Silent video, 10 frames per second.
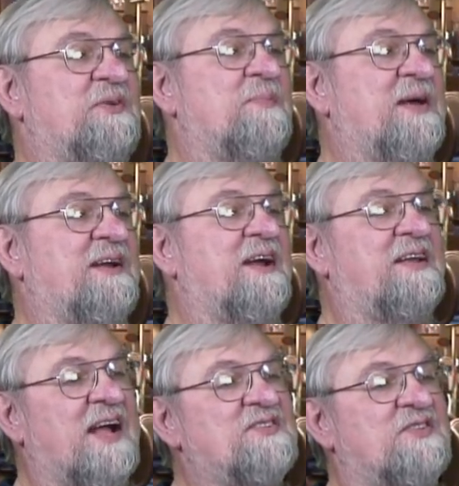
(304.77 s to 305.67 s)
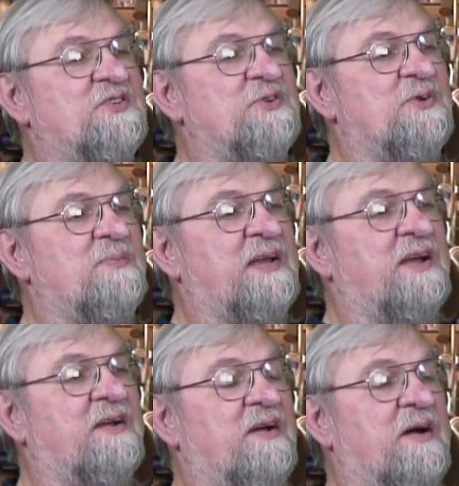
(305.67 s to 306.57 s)
You're betting against the shooter
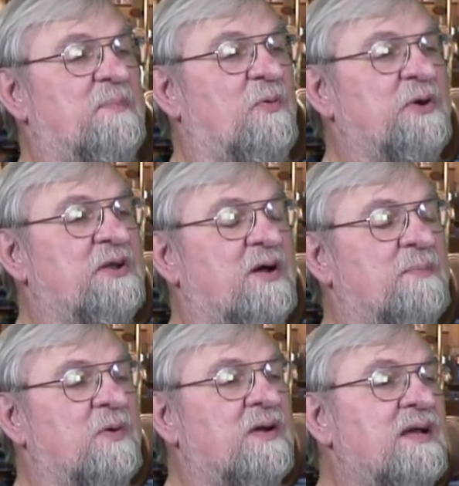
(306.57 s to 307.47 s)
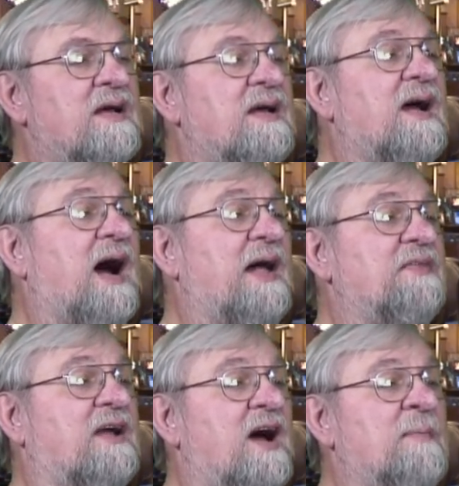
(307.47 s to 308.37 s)
making a point number. On
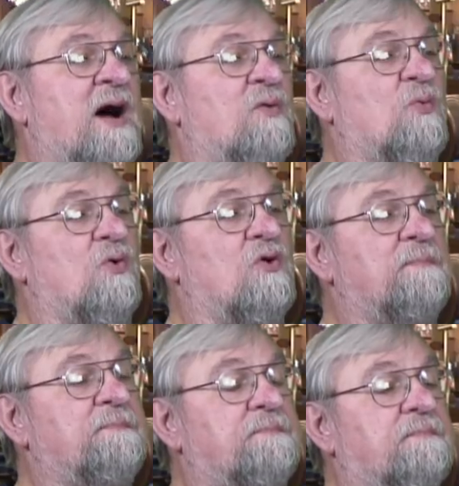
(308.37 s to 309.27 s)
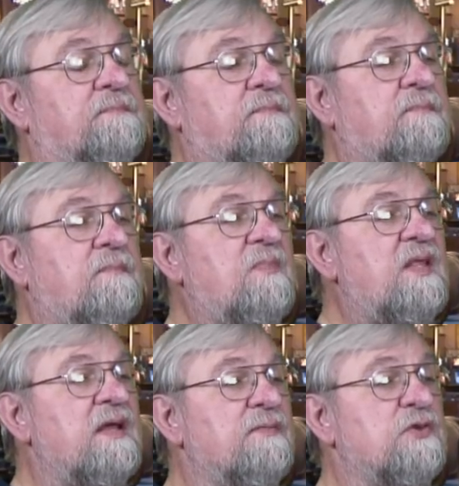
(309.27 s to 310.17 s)
the come out roll,
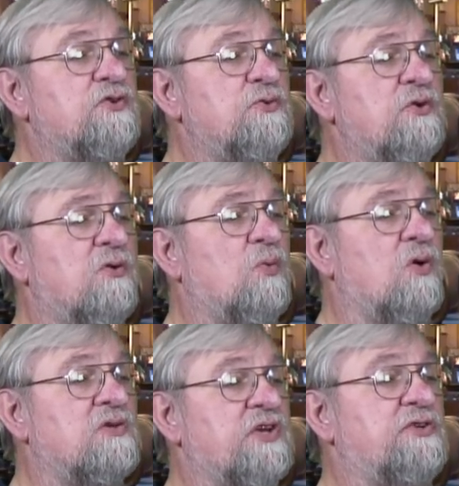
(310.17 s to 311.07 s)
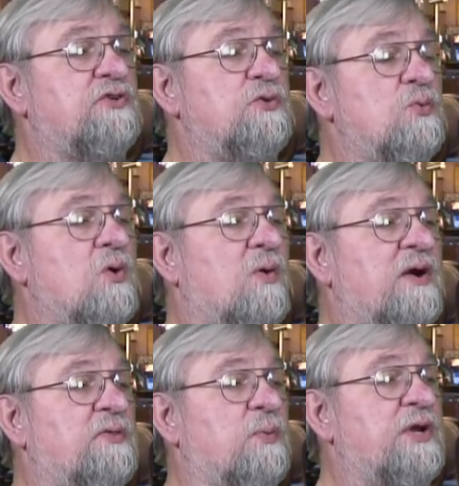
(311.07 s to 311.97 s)
if the shooter rolls a 2
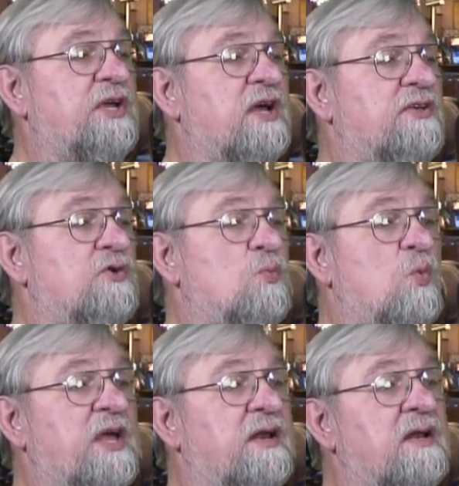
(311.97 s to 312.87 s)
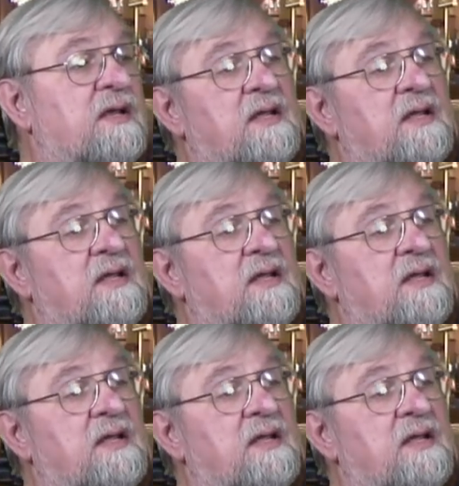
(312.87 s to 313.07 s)
or a 3, you win.